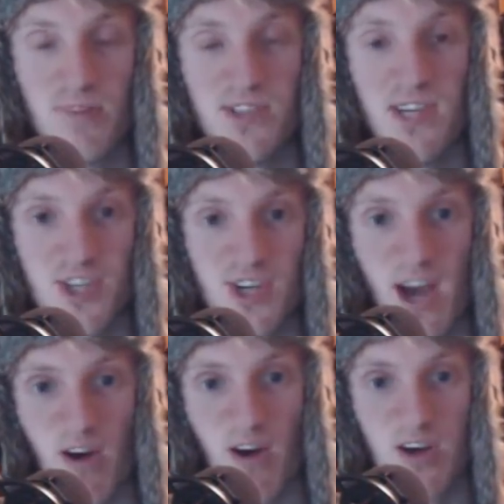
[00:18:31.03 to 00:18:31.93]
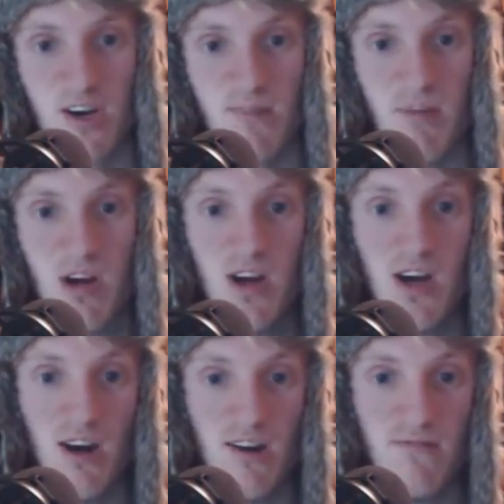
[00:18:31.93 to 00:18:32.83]
possession outcome
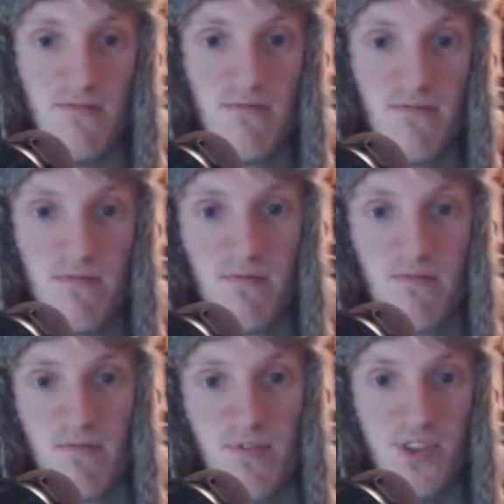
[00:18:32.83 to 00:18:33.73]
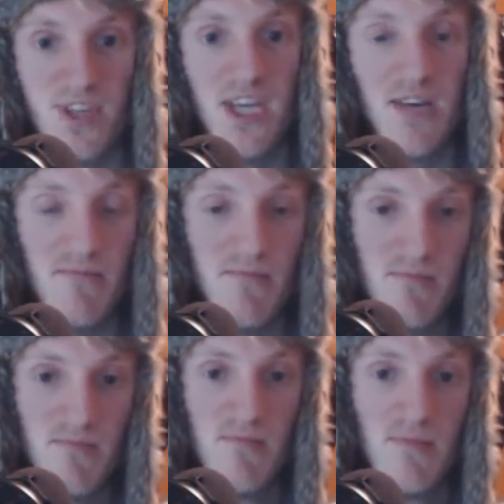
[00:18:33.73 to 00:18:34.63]
of the
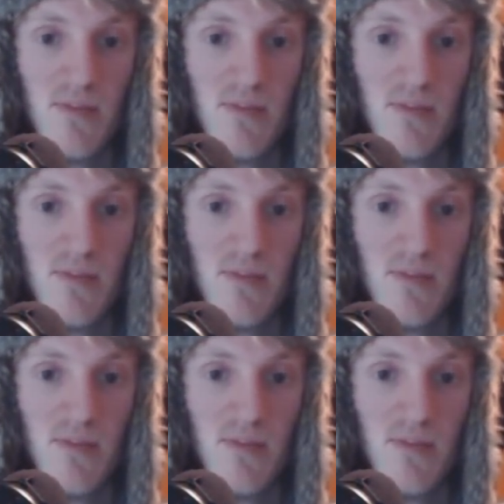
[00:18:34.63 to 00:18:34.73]
team